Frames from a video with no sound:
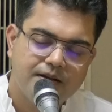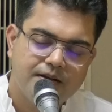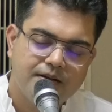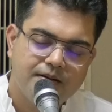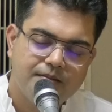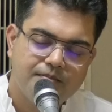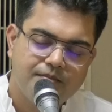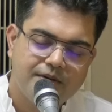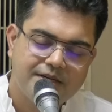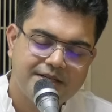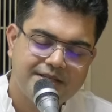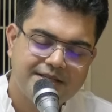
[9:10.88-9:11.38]

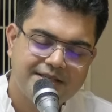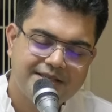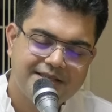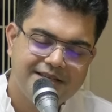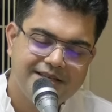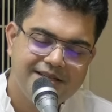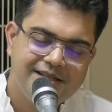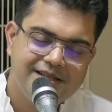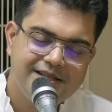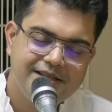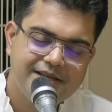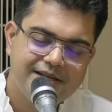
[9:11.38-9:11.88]
But
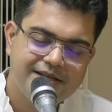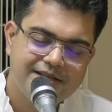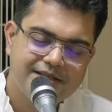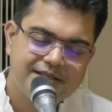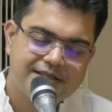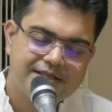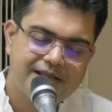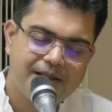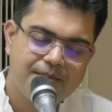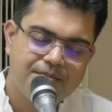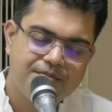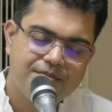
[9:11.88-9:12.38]
still there is
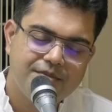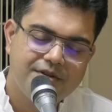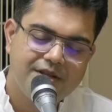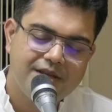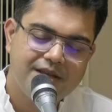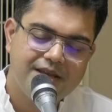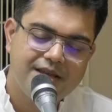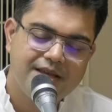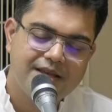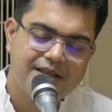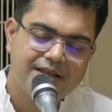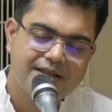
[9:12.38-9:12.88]

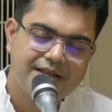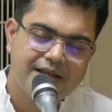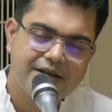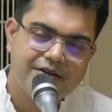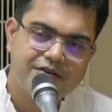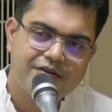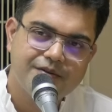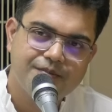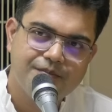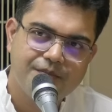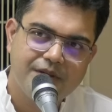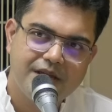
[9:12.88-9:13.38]
something
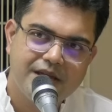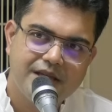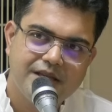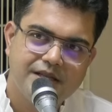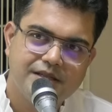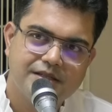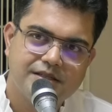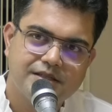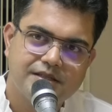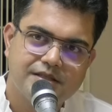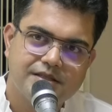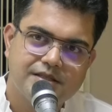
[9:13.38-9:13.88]
that
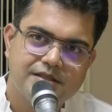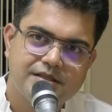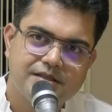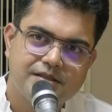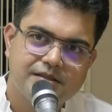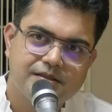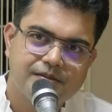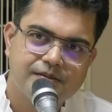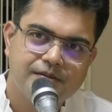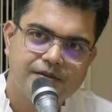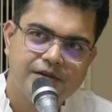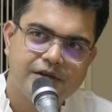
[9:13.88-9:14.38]
remains
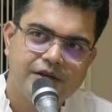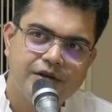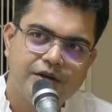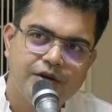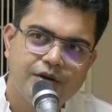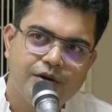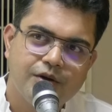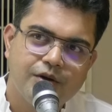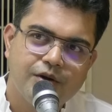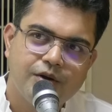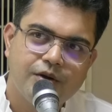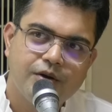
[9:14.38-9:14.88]

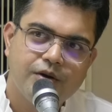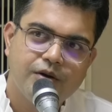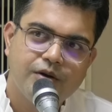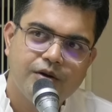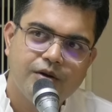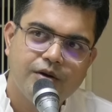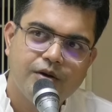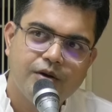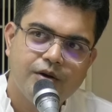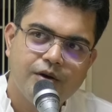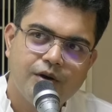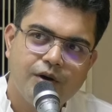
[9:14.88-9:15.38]

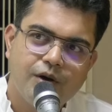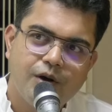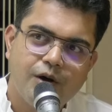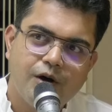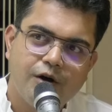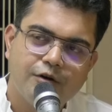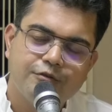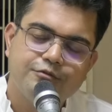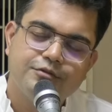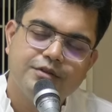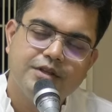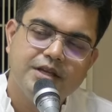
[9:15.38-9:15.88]

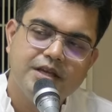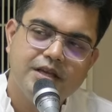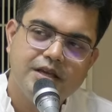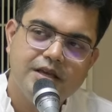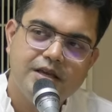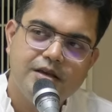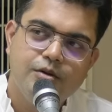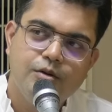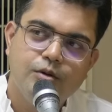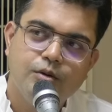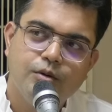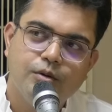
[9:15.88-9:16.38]
of the
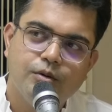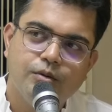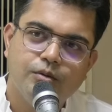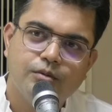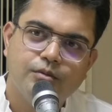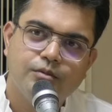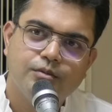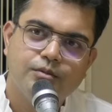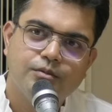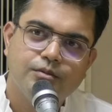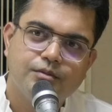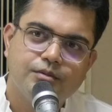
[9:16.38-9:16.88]
ego
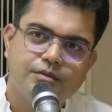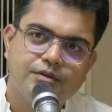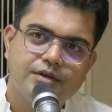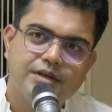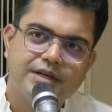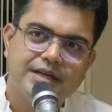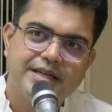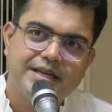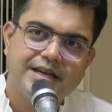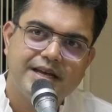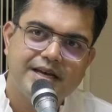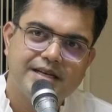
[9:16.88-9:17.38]

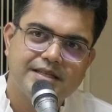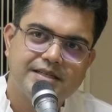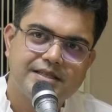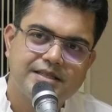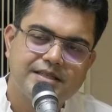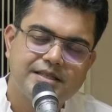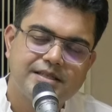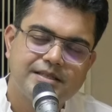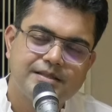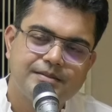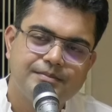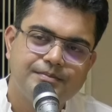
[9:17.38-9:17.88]
in
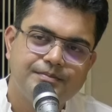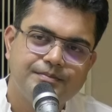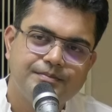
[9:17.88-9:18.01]
us,